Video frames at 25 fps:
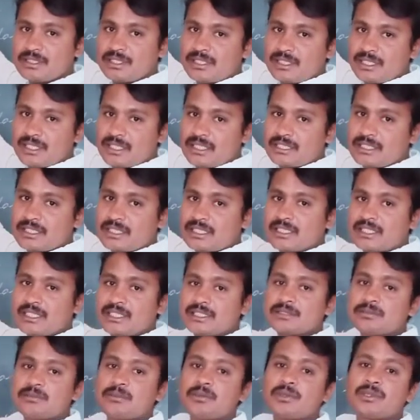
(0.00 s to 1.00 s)
It
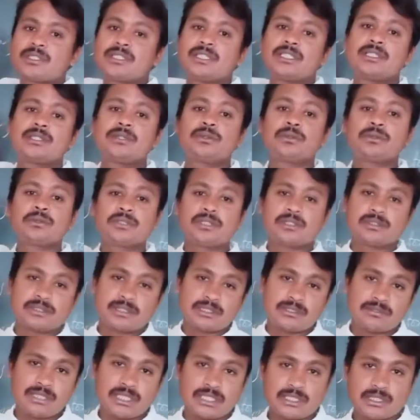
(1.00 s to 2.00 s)
contains more than
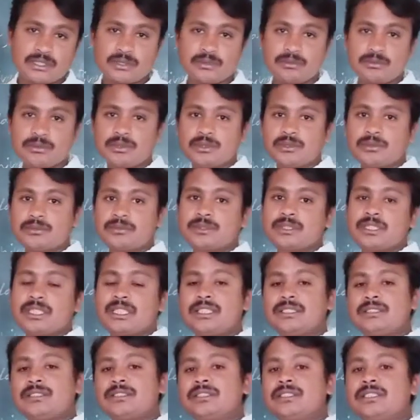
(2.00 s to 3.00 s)
2000 vacuum tubes,
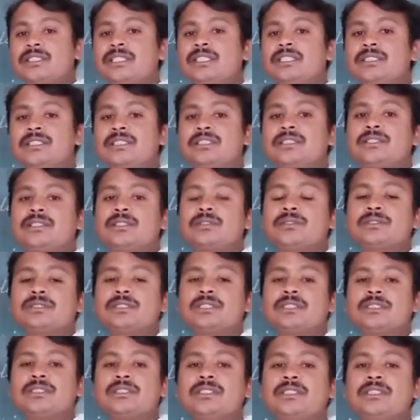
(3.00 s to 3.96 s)
18,000